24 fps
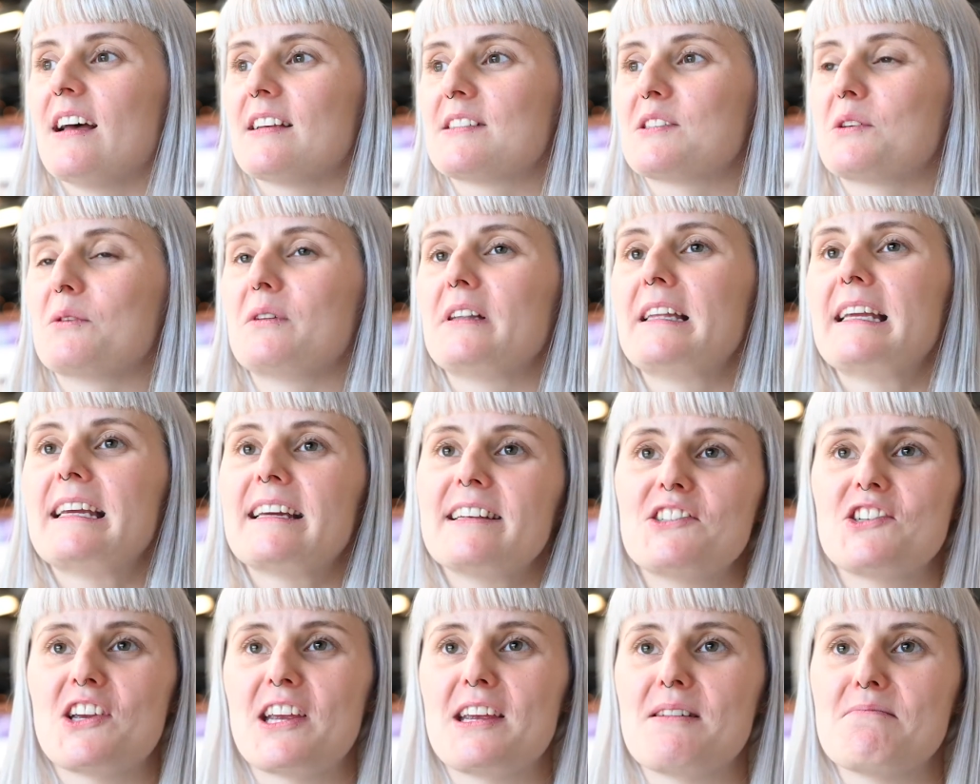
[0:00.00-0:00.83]
So Leah
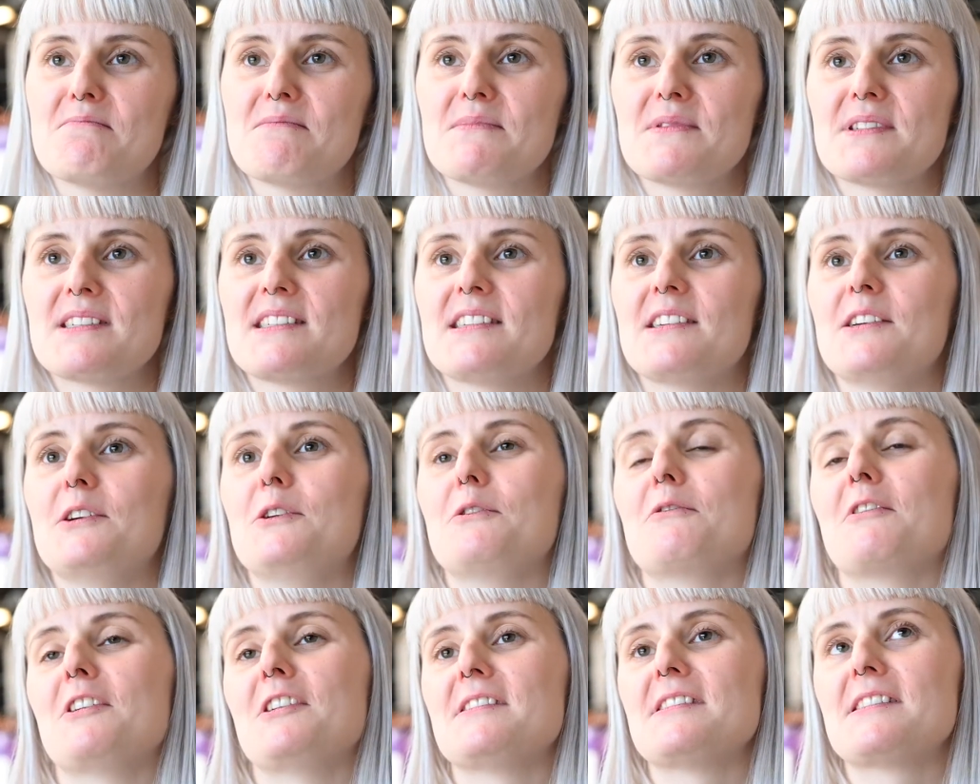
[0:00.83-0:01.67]
James, who
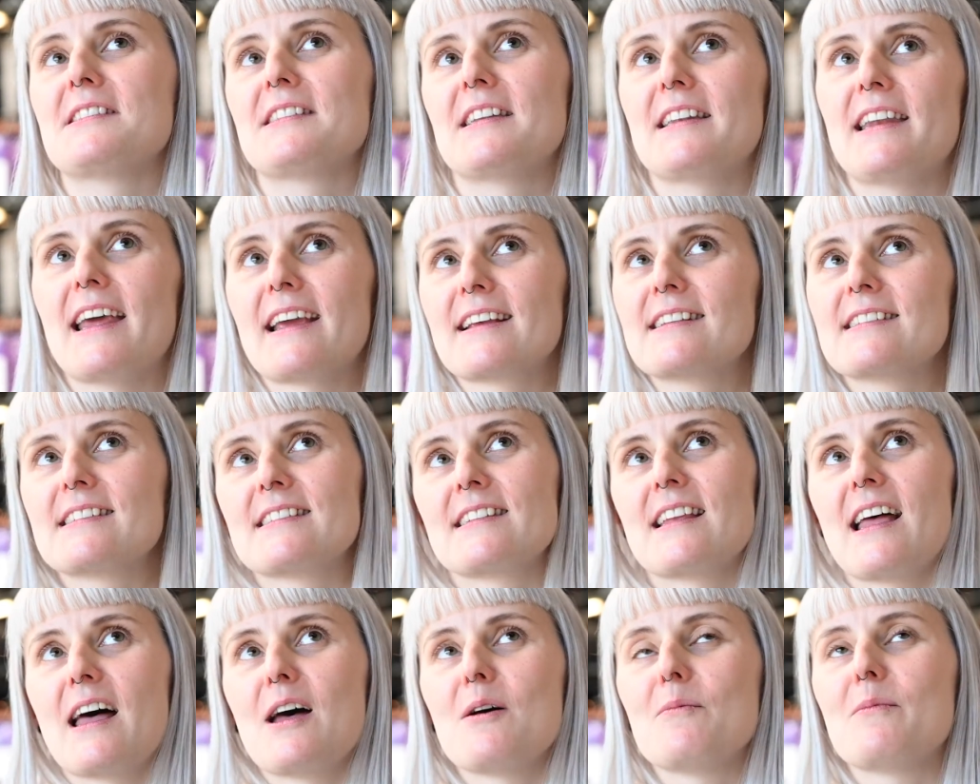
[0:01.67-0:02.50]
runs the Next
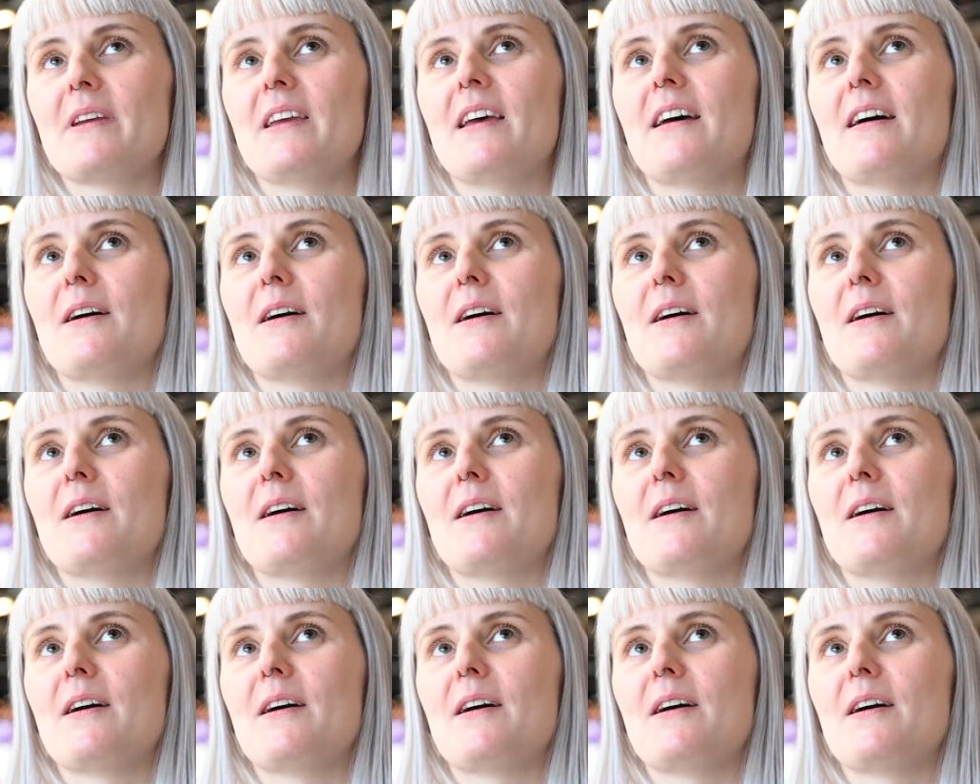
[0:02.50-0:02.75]
Lab,